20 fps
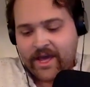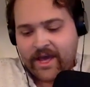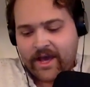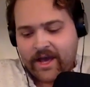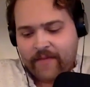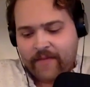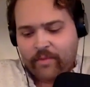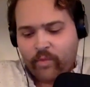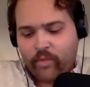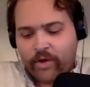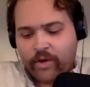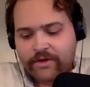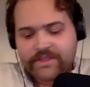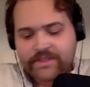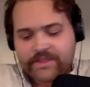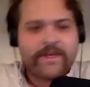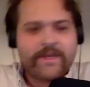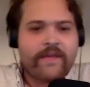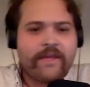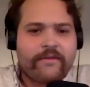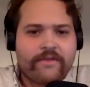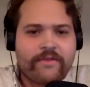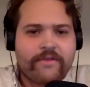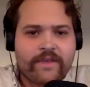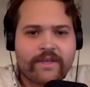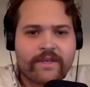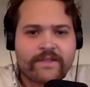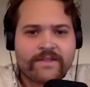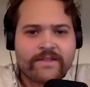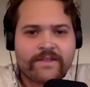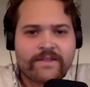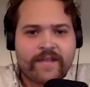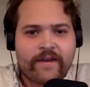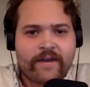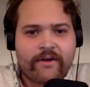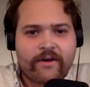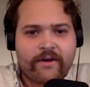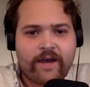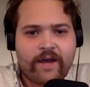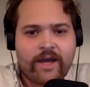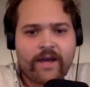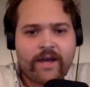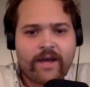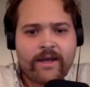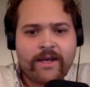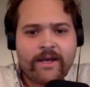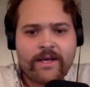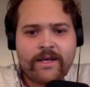But what are some of the other things that are